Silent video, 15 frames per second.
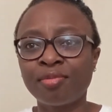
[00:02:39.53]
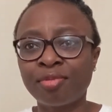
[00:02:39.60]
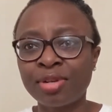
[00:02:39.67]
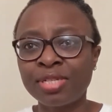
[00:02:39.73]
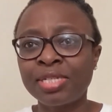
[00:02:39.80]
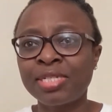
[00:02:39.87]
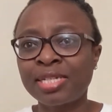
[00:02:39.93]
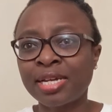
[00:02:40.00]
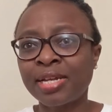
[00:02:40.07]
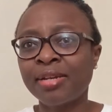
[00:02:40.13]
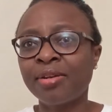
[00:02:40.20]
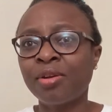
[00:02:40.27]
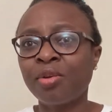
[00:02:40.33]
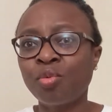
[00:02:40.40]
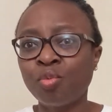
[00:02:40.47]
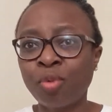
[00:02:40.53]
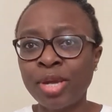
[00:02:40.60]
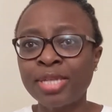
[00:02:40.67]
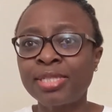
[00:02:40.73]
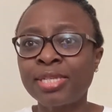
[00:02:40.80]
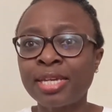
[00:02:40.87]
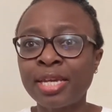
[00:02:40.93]
rather than
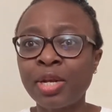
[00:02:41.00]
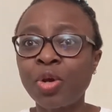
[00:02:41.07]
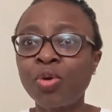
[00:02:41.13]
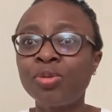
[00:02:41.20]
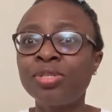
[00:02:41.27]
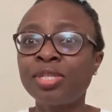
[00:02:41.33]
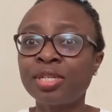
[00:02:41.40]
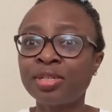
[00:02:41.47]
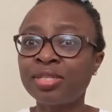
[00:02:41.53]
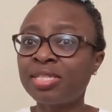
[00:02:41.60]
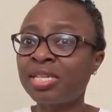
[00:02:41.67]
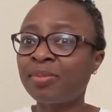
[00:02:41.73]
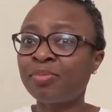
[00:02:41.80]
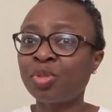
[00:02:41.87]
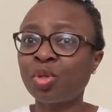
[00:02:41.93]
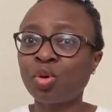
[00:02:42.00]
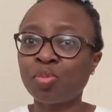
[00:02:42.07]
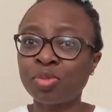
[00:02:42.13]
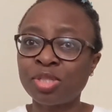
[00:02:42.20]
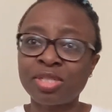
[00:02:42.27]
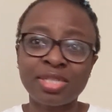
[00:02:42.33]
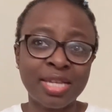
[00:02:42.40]
waiting until
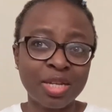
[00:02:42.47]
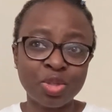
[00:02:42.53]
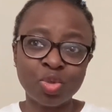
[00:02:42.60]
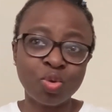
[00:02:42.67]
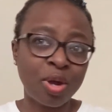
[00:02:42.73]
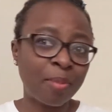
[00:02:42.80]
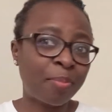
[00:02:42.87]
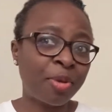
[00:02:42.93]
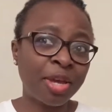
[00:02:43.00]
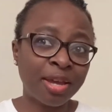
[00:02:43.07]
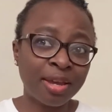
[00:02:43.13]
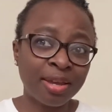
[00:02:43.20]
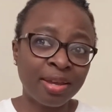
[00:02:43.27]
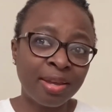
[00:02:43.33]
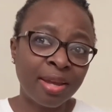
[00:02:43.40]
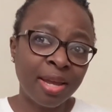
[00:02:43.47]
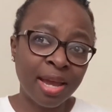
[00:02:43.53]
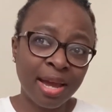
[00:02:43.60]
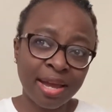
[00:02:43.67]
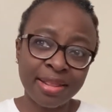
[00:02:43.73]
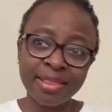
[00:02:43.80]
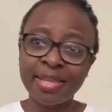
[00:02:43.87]
symptoms start to appear
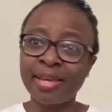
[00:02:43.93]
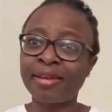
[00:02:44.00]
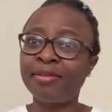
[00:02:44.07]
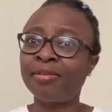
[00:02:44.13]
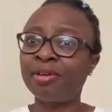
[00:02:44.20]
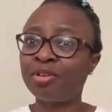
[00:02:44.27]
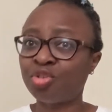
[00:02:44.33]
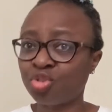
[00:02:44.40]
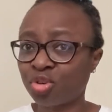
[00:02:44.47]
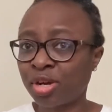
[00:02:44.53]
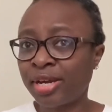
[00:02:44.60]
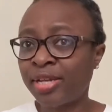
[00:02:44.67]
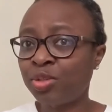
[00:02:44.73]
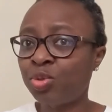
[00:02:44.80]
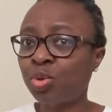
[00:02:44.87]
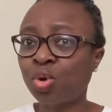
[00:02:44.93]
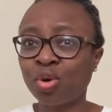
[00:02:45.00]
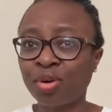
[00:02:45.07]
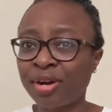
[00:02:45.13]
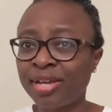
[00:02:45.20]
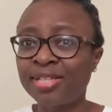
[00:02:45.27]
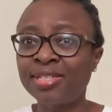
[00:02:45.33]
and then trying to
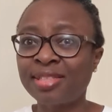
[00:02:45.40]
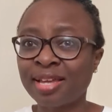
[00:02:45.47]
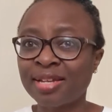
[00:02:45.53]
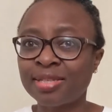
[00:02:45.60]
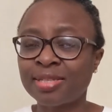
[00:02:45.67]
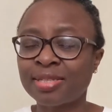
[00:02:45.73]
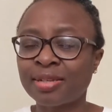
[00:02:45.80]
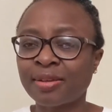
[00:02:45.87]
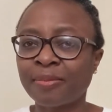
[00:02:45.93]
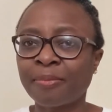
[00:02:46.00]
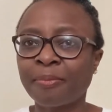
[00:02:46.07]
correct that.